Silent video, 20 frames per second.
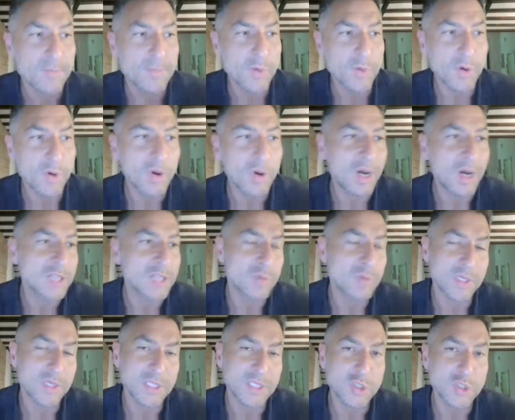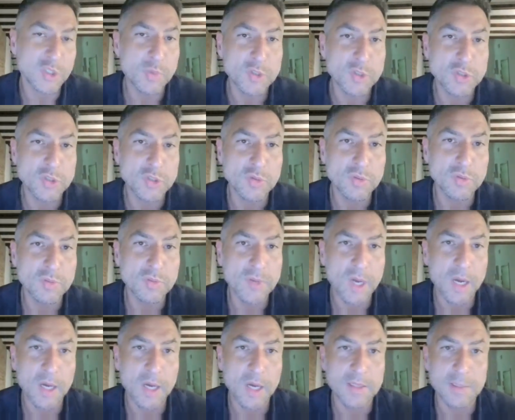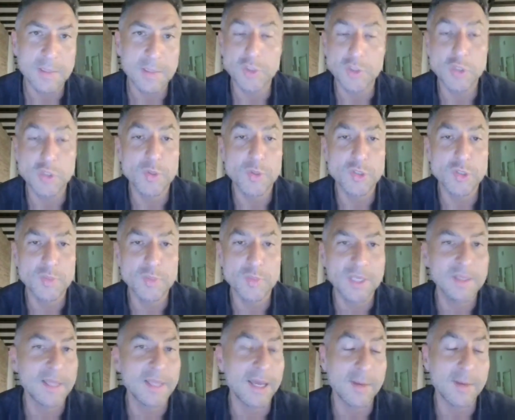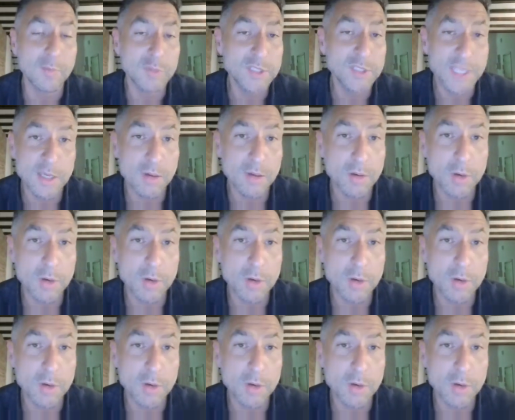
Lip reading: as where they were supposed to be, then we take